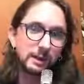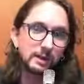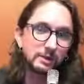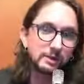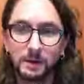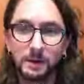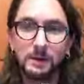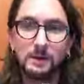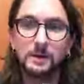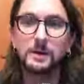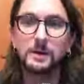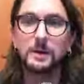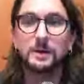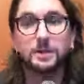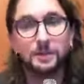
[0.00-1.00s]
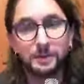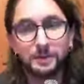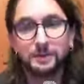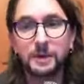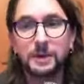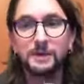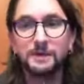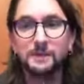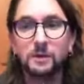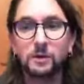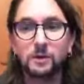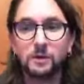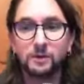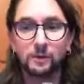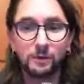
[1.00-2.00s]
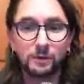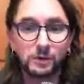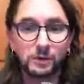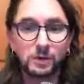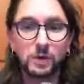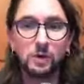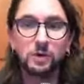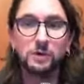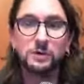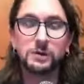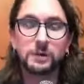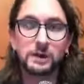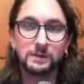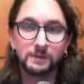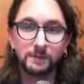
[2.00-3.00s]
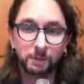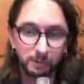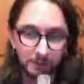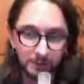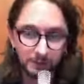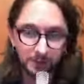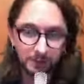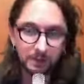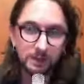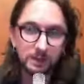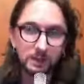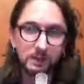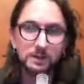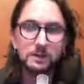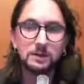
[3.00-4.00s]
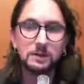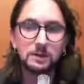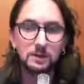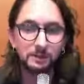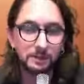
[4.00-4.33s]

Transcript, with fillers: relations, but to pay for for the shows and and for the the,